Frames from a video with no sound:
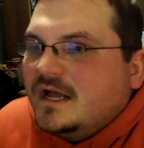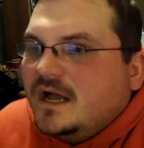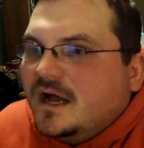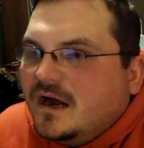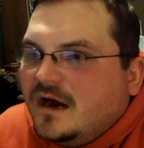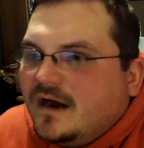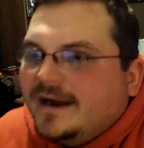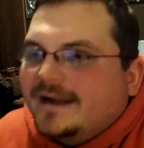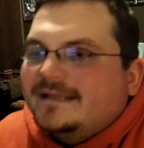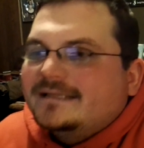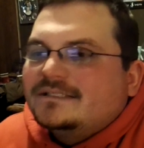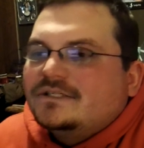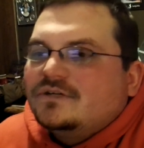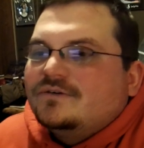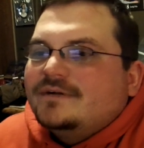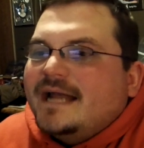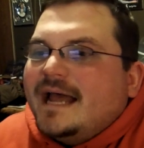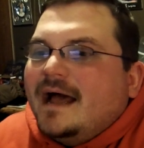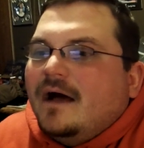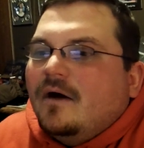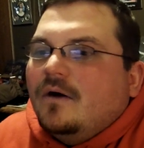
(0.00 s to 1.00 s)
All right, so
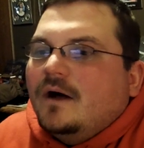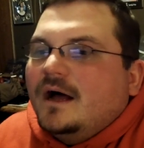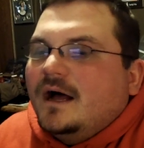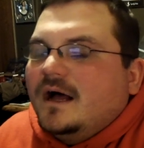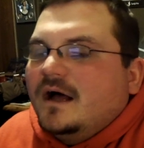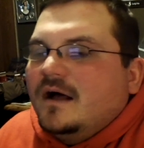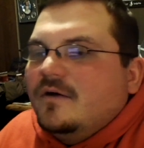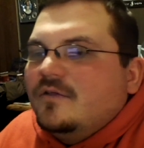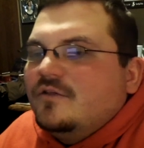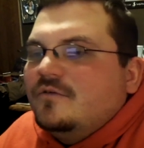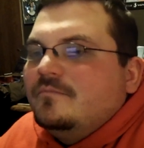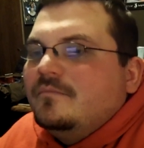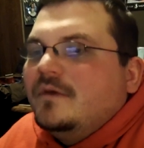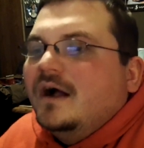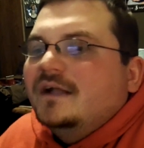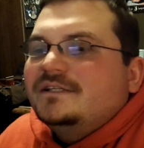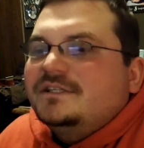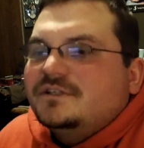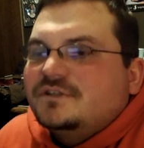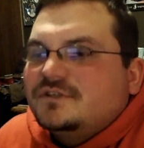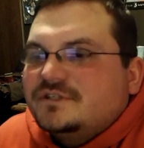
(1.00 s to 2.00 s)
now the
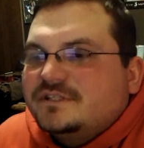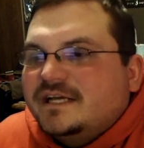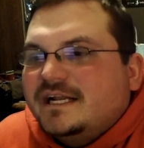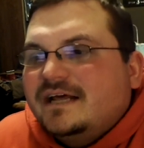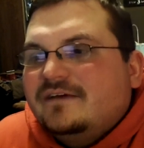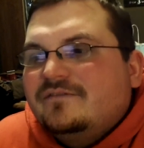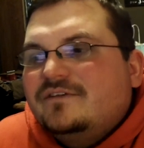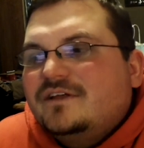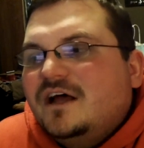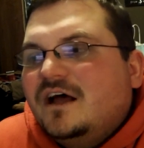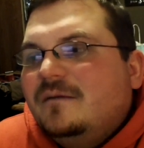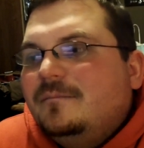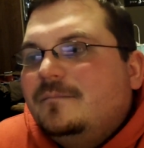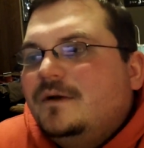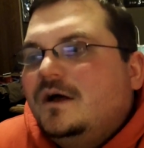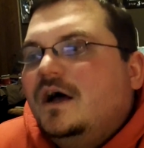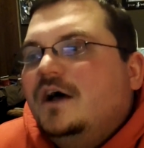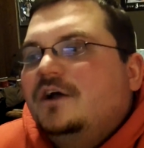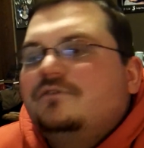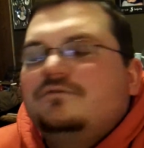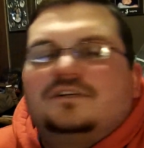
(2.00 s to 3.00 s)
monsters that have come
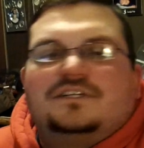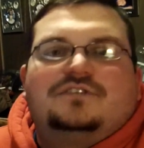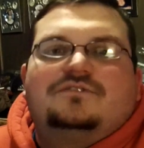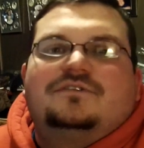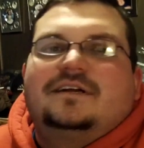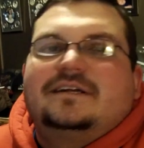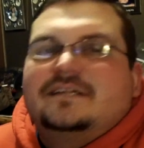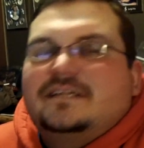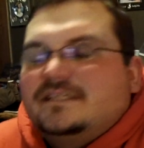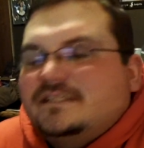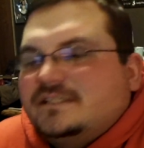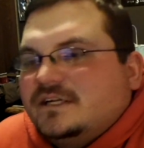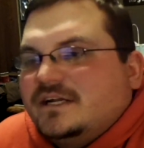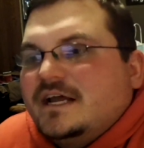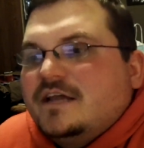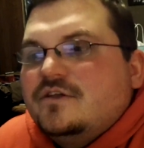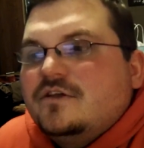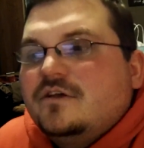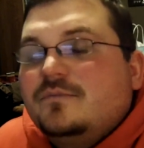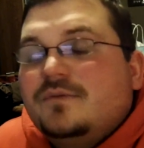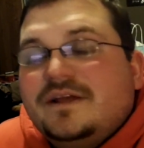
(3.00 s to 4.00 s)
unrestricted. So now
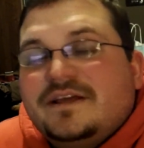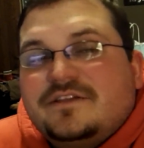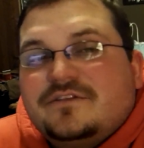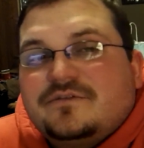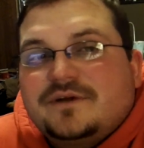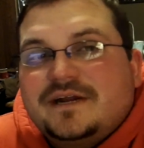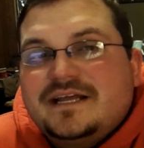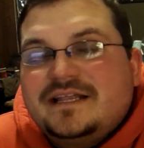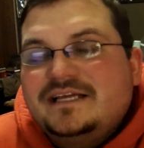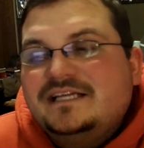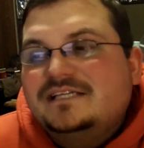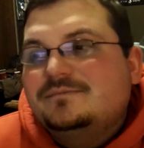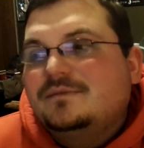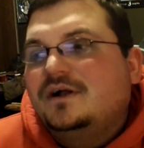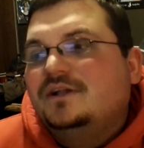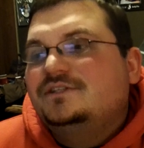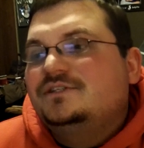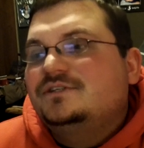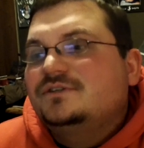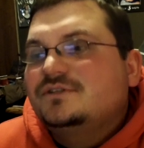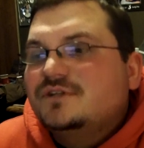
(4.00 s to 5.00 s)
you can play 3 of these
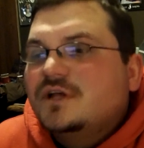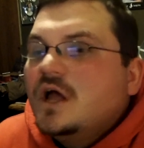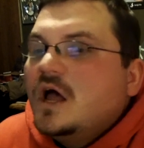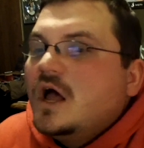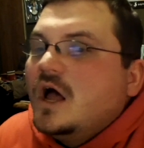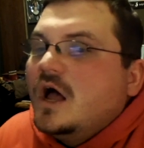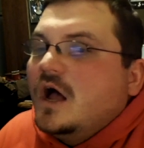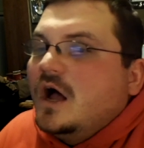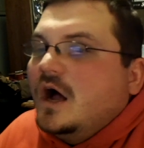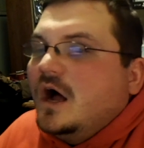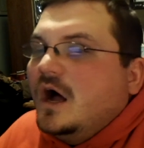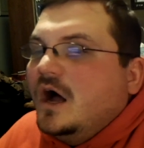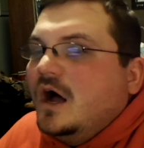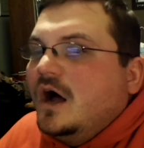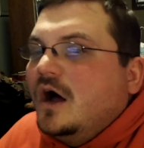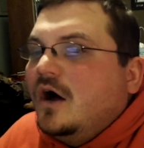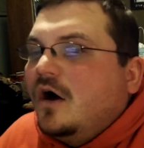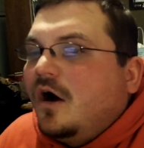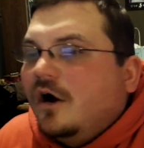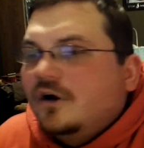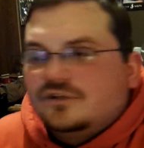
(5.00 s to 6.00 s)
monsters.
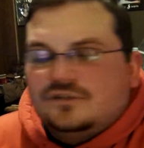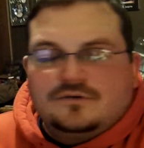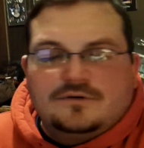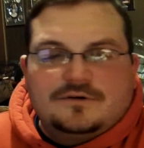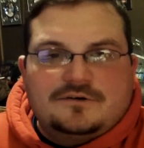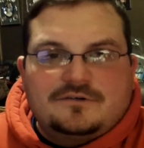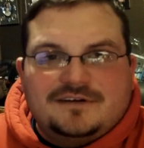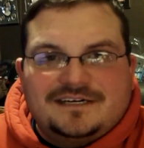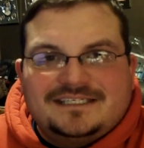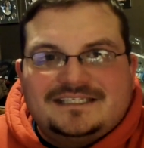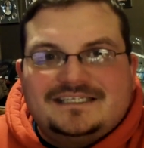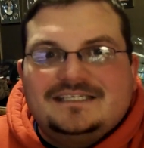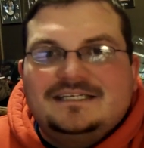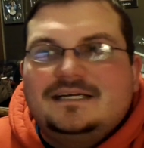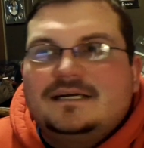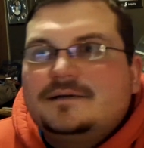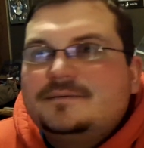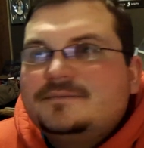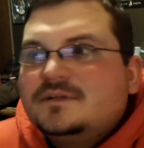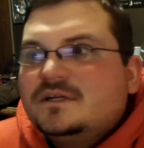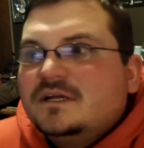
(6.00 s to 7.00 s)
Archlord
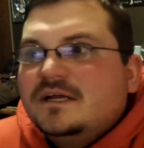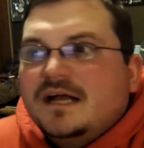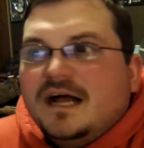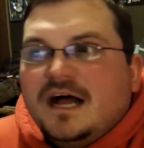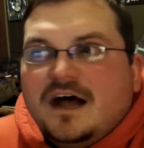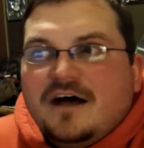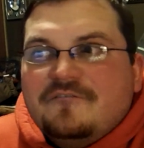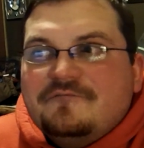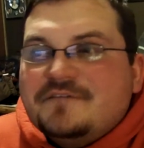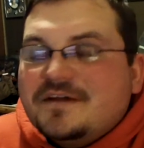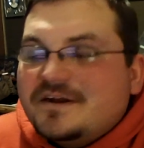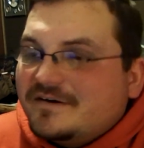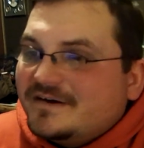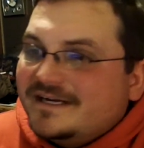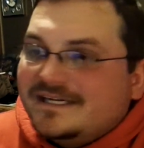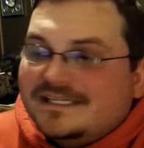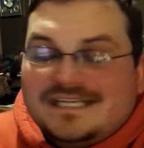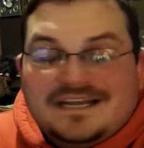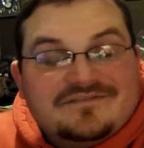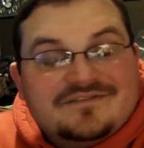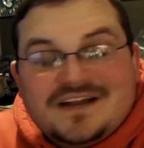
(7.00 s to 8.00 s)
Christia.
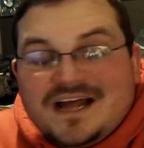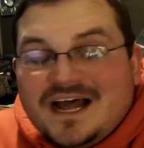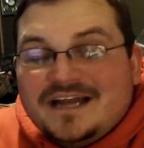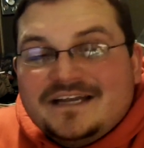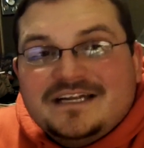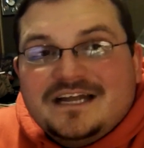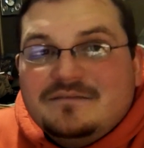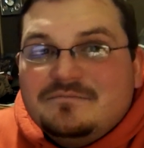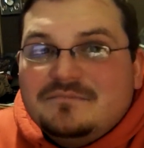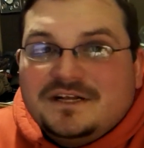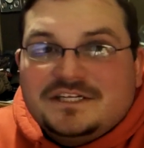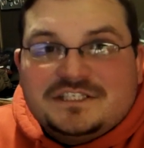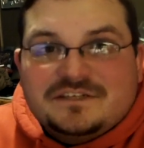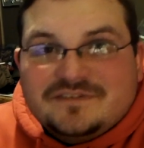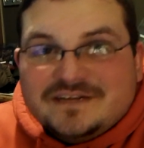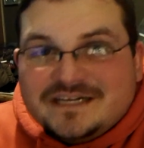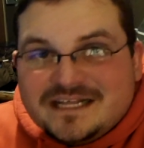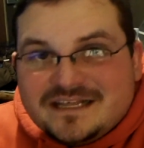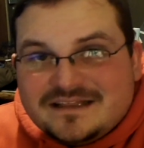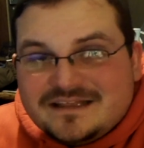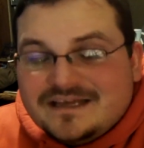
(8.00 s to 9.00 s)
Fairies have not done much of
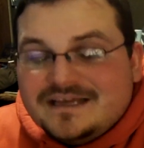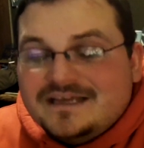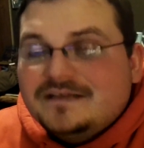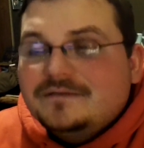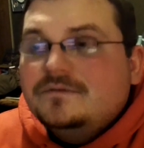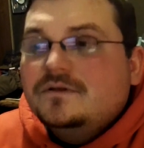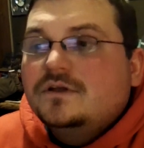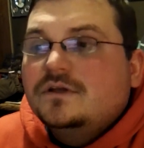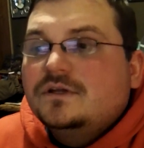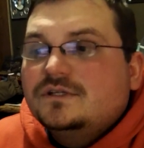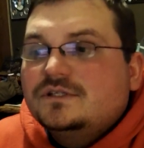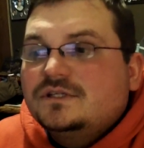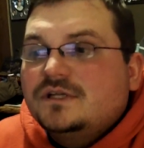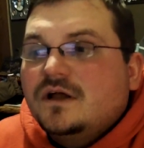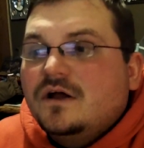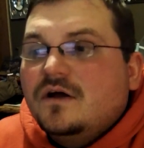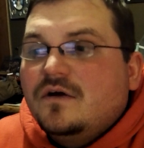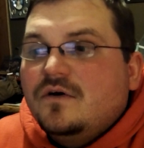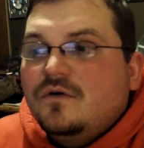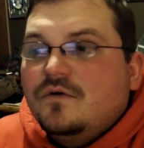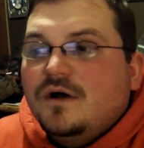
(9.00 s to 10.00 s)
anything,
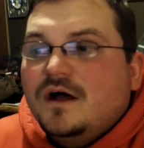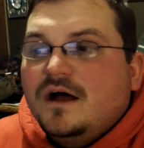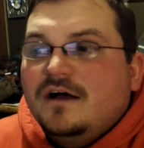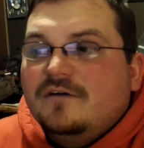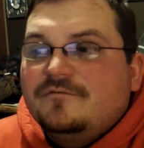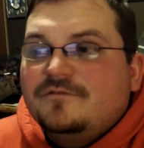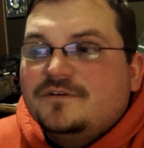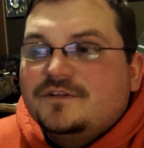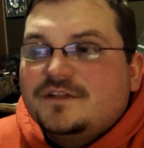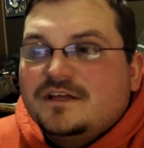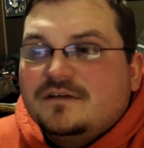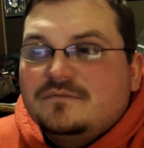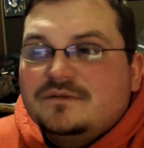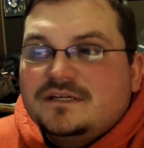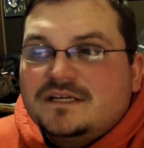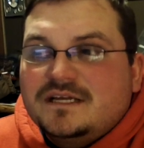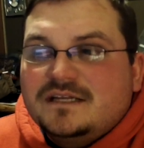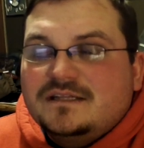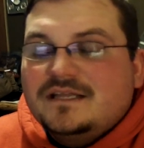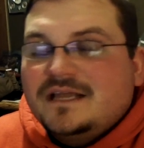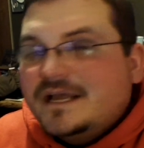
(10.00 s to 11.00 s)
so for them to
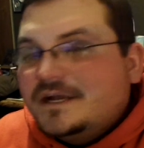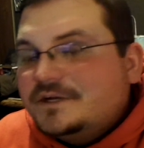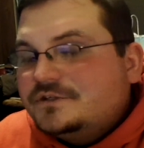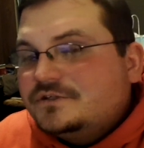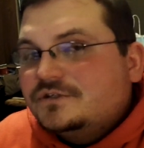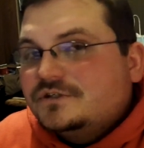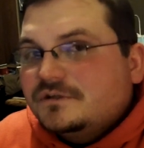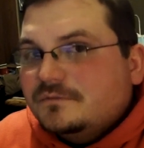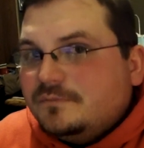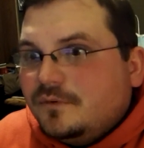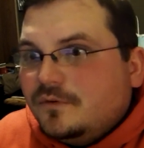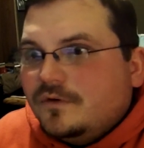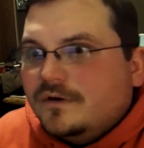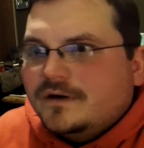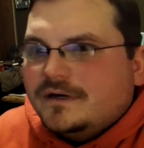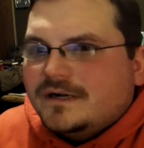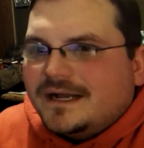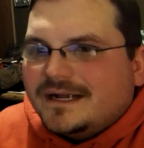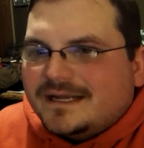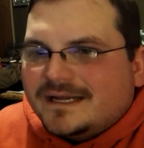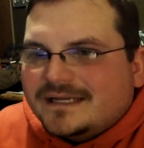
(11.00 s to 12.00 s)
get the extra
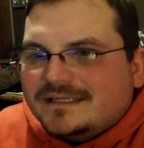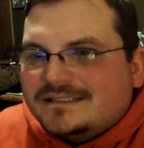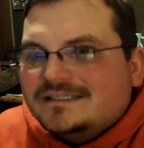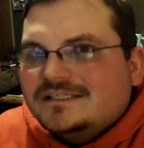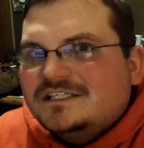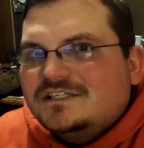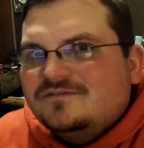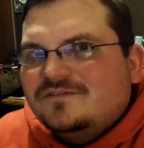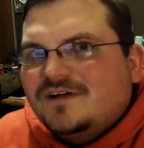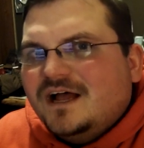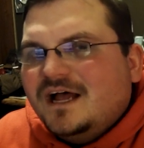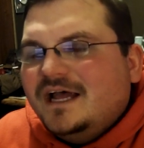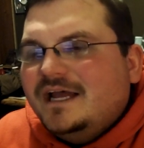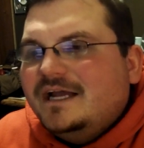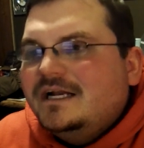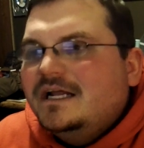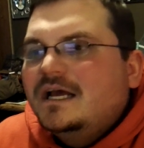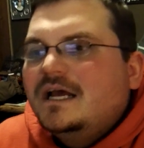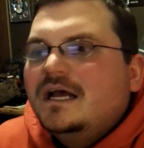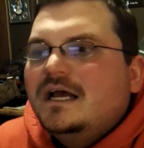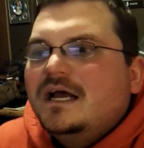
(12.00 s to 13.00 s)
support, I guess is
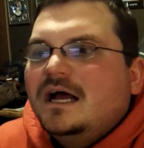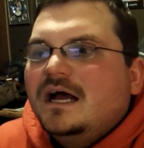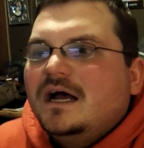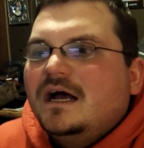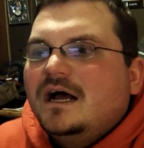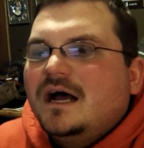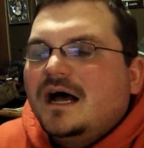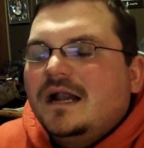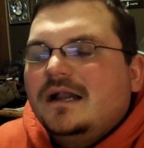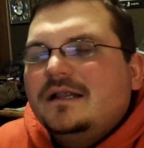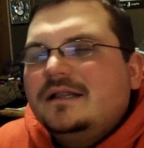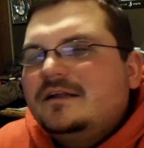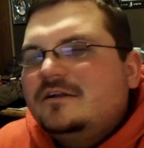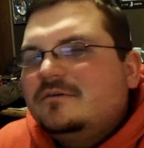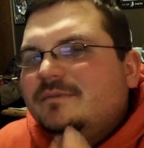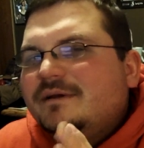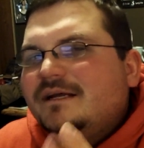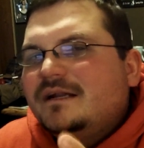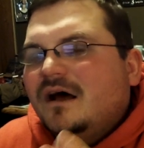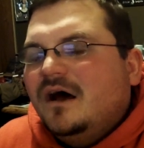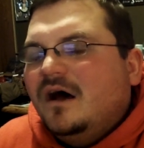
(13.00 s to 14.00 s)
fine. A little
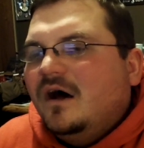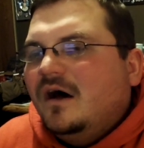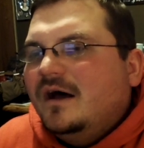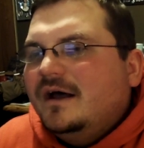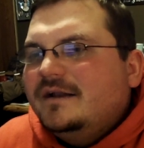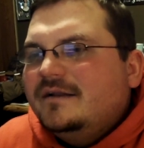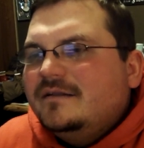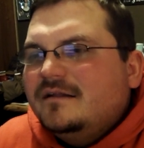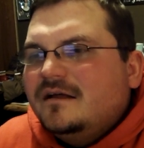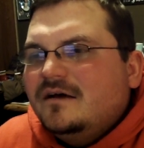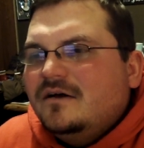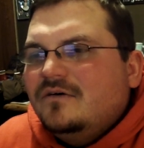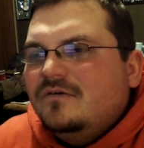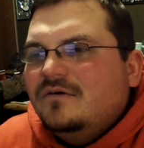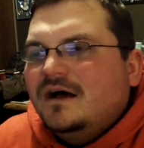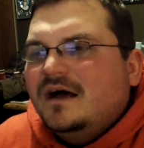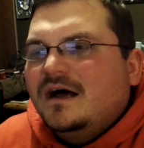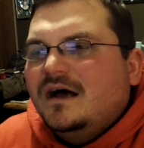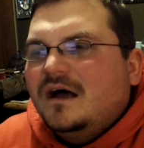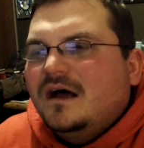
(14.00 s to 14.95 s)
bit odd, though.